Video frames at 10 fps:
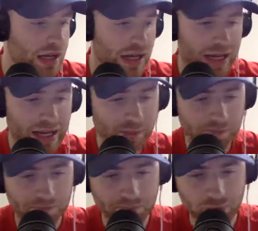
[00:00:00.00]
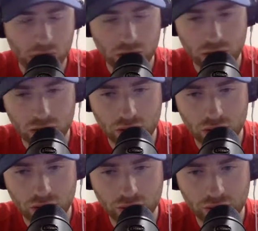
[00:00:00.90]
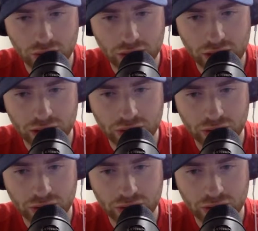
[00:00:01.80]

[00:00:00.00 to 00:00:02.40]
Who have we got next?